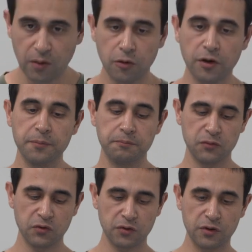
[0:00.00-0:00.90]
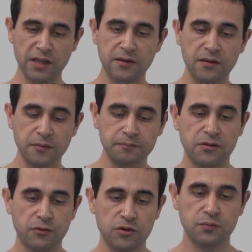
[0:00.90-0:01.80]
Okay, so that's
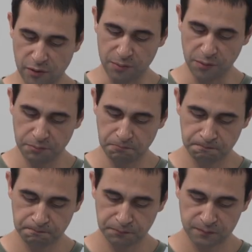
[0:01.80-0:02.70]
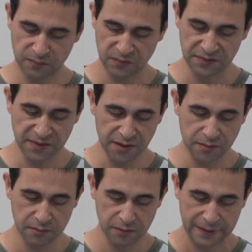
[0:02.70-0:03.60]
the first problem, 10.
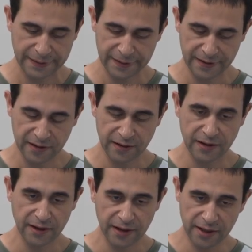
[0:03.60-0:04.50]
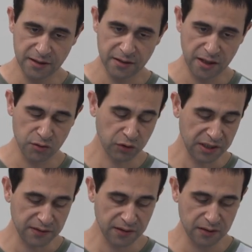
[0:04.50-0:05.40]
And as you
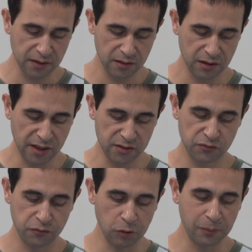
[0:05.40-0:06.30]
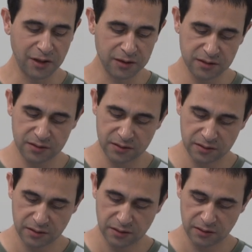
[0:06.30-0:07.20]
can see, it has 4 parts.
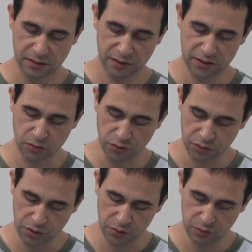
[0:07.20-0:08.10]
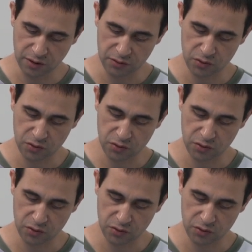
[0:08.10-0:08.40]
Let's continue and